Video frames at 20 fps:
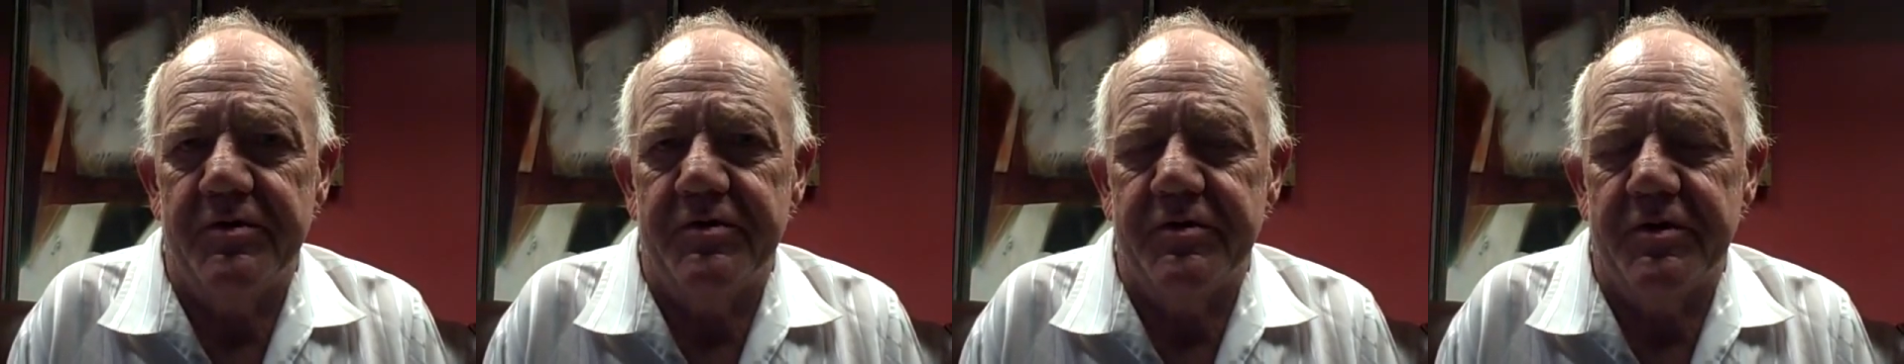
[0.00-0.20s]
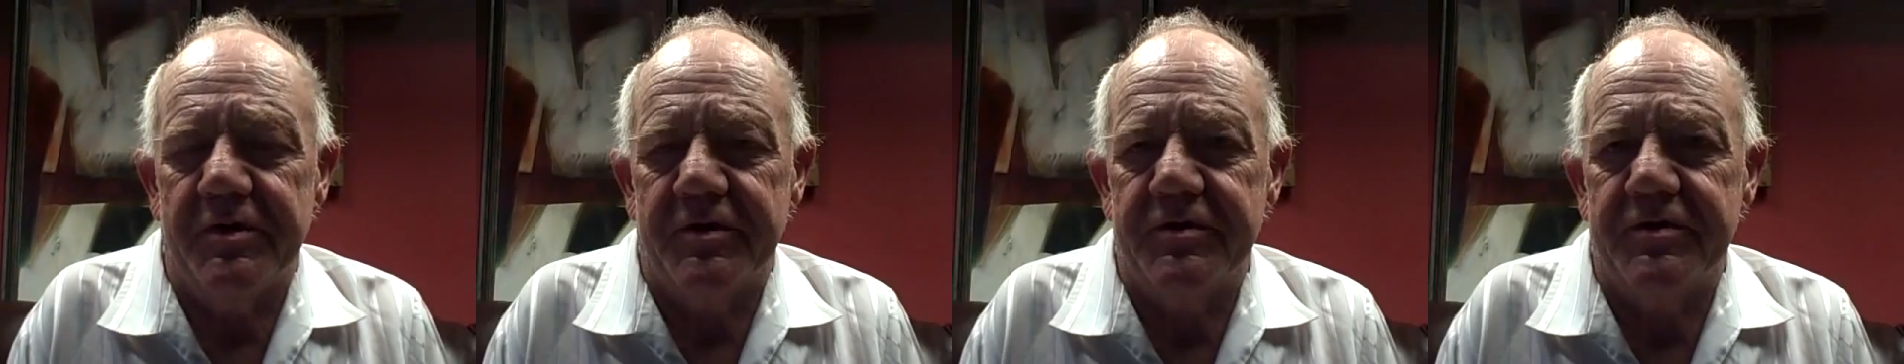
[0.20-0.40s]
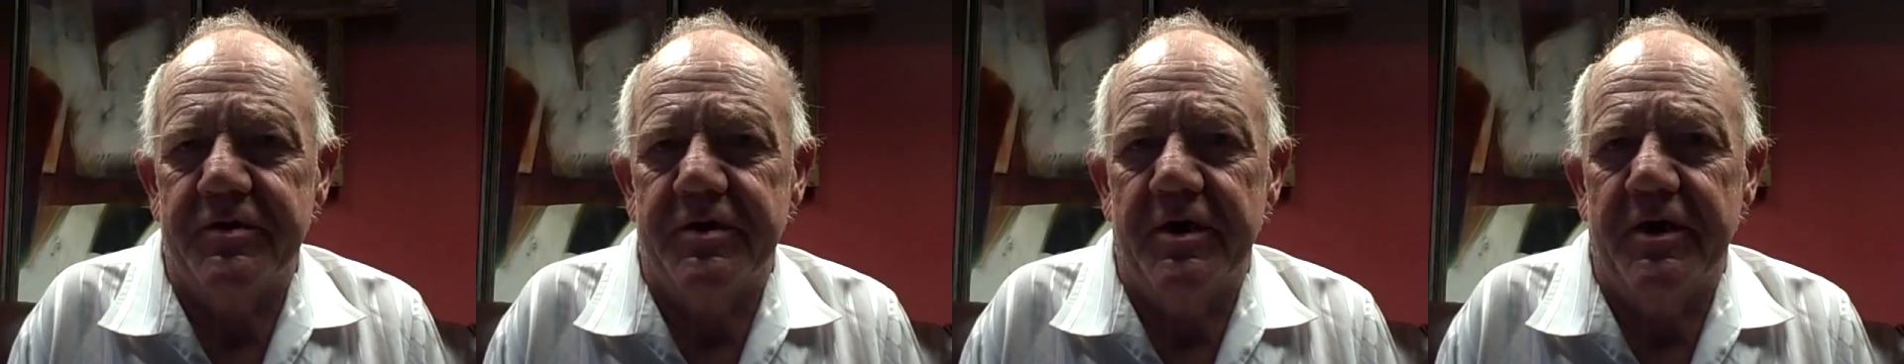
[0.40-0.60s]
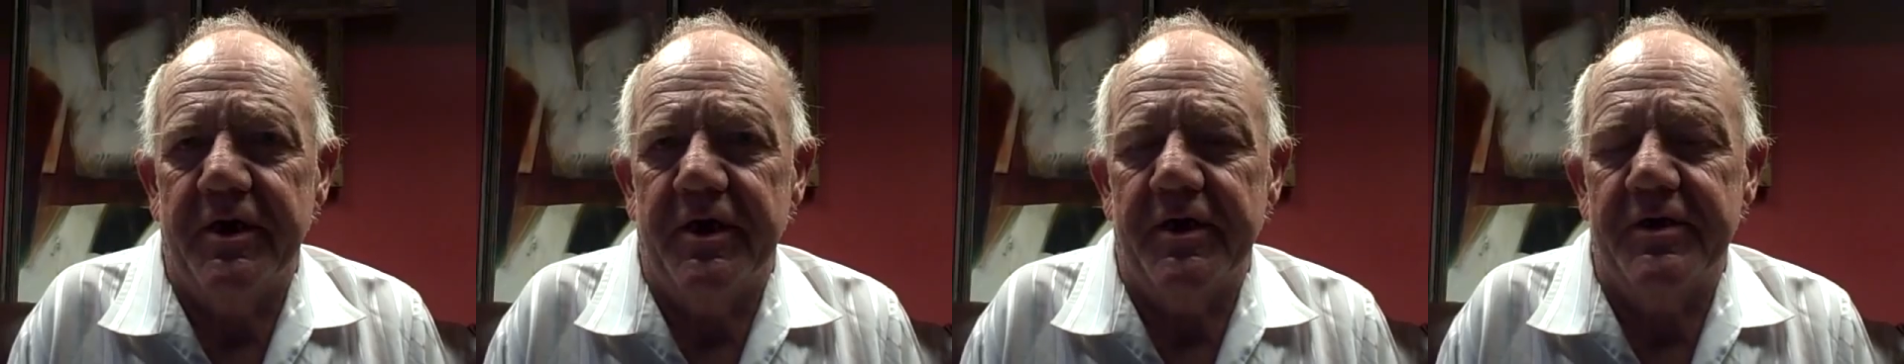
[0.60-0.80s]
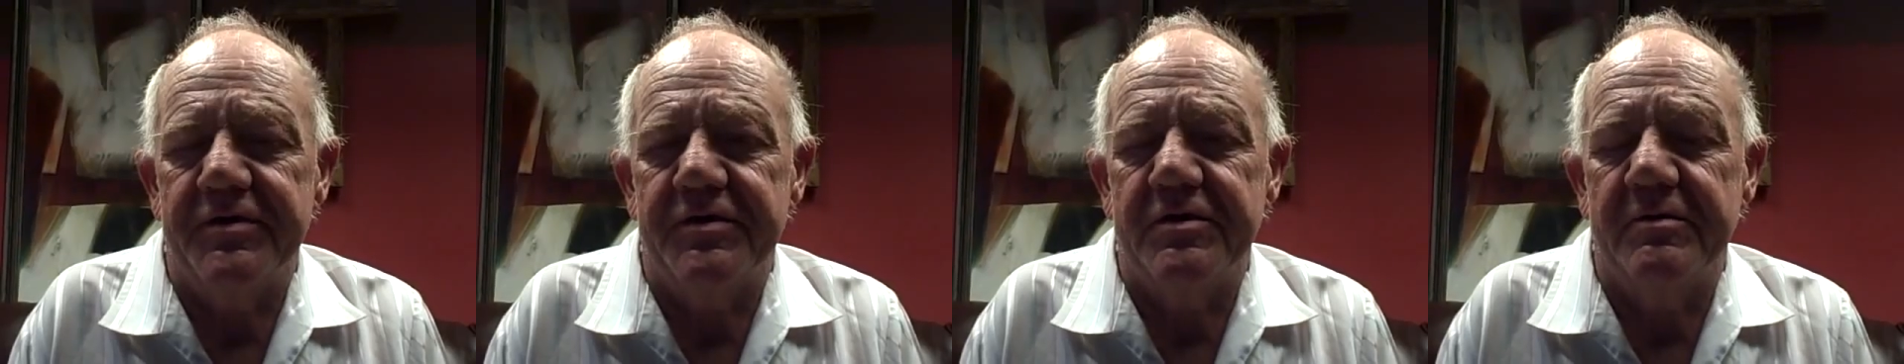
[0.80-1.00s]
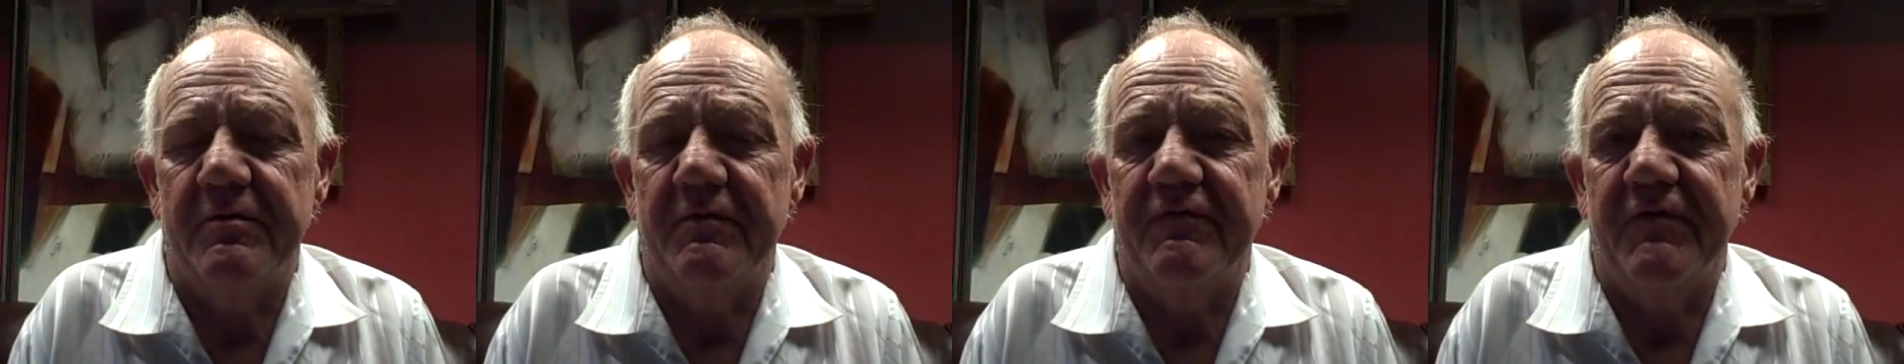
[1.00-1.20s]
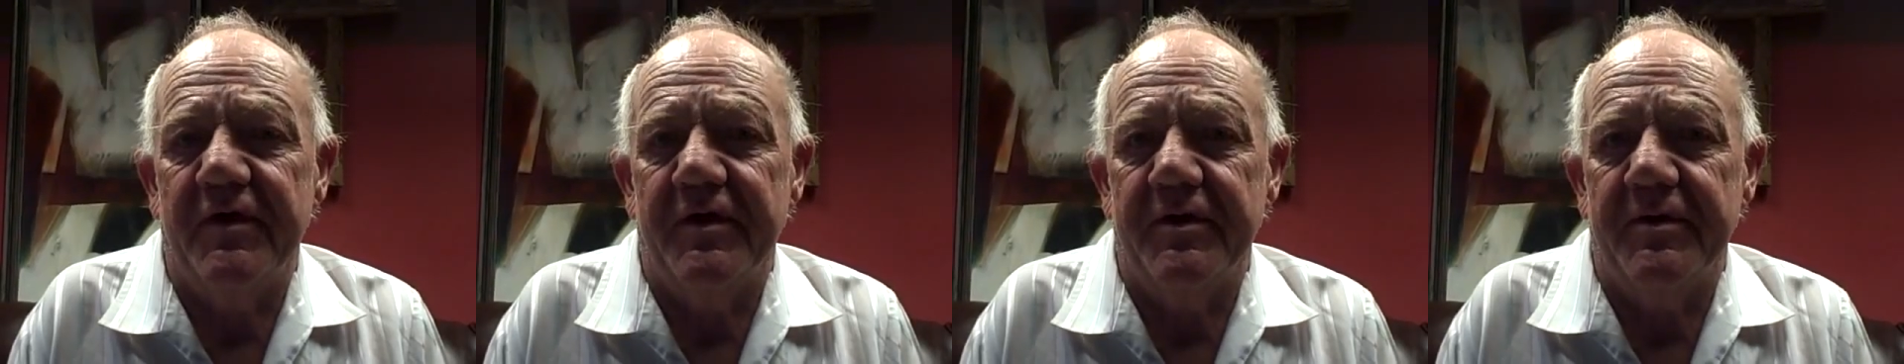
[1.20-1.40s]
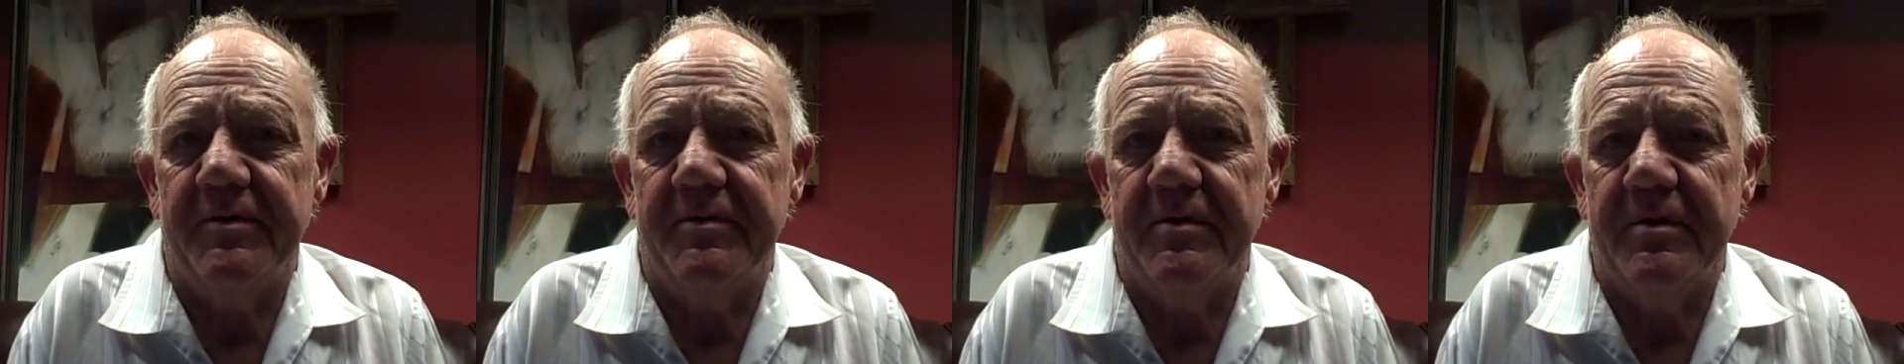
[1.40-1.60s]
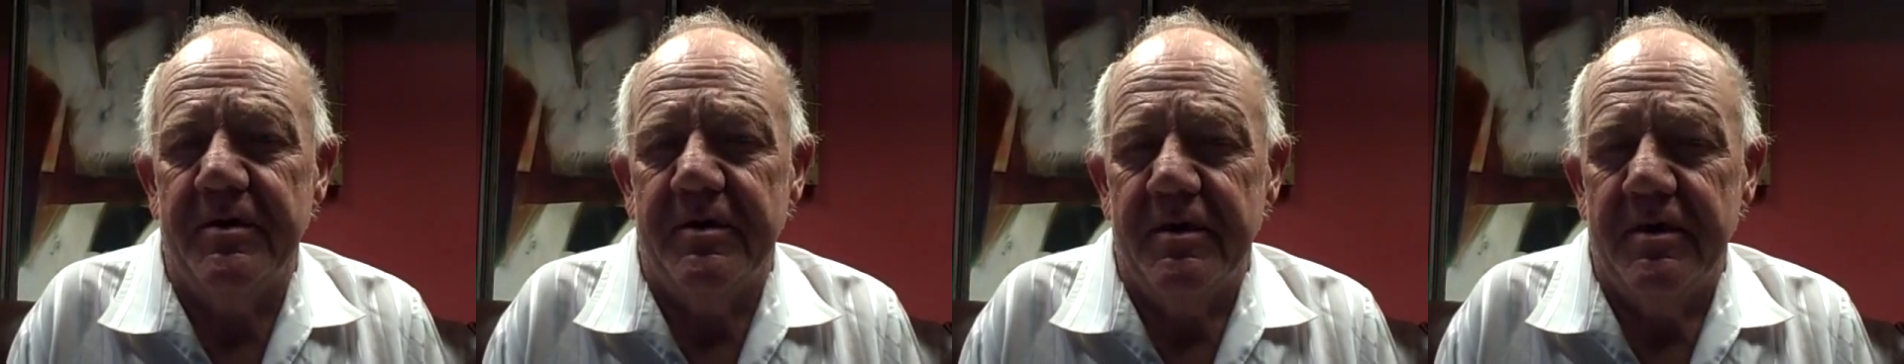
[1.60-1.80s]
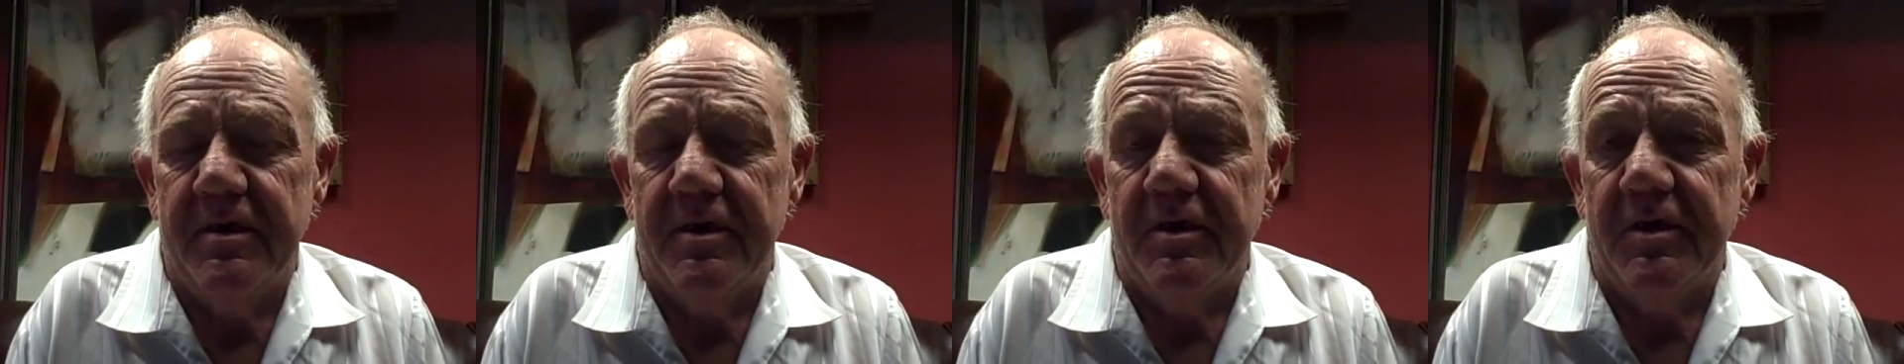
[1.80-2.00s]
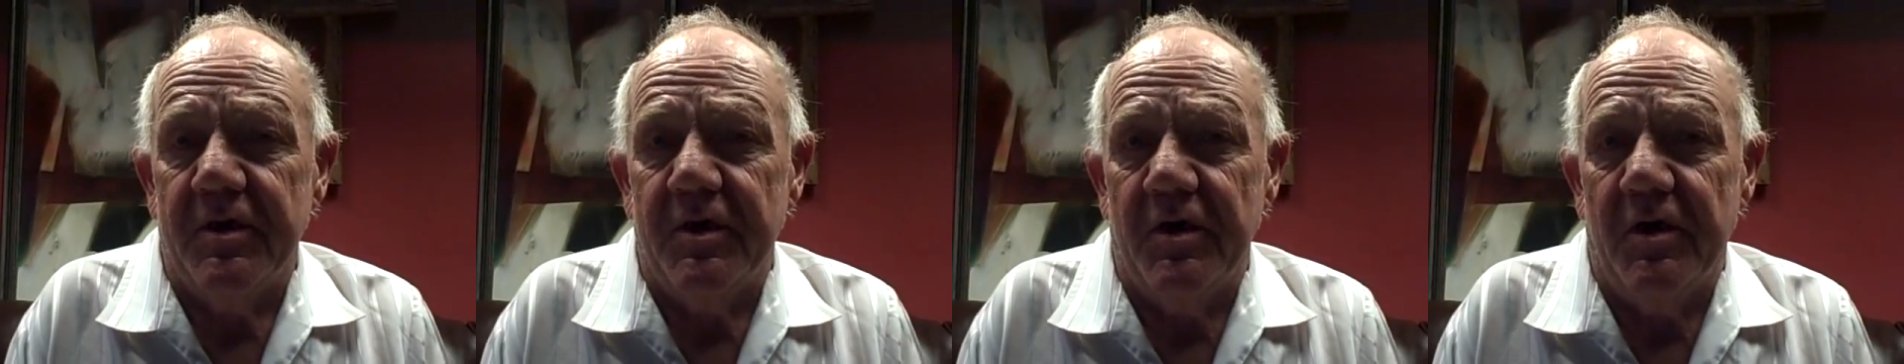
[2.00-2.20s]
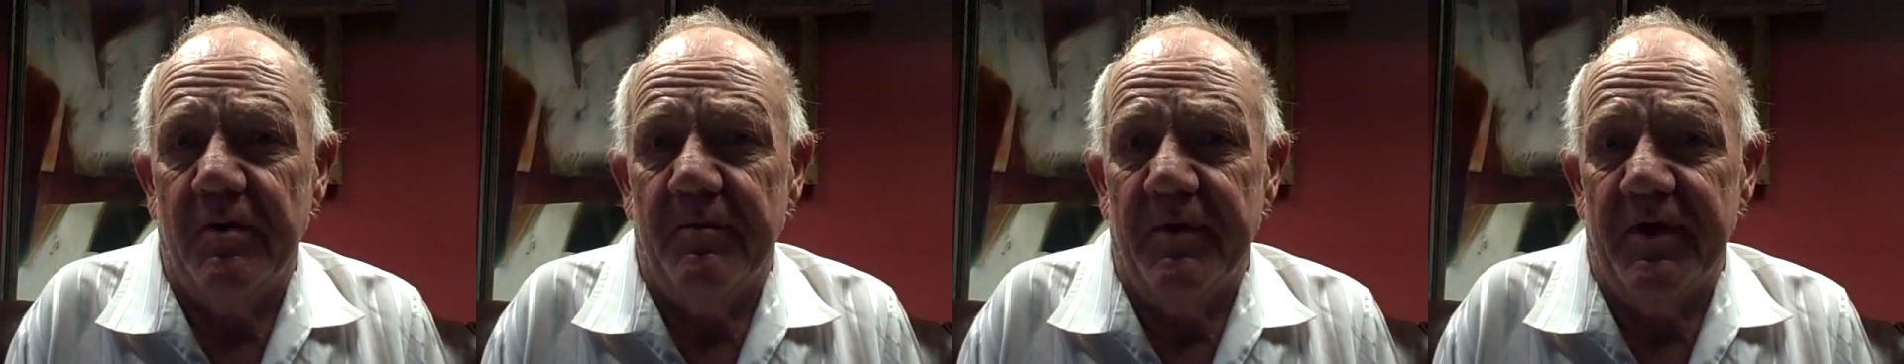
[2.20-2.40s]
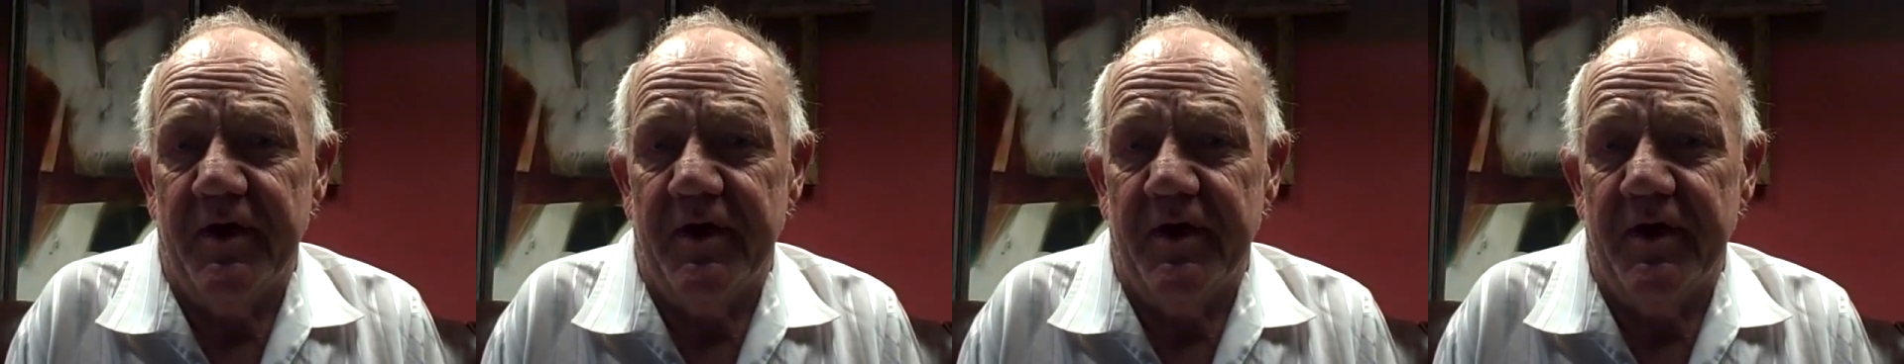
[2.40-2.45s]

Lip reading: Junction and asked them if I could come.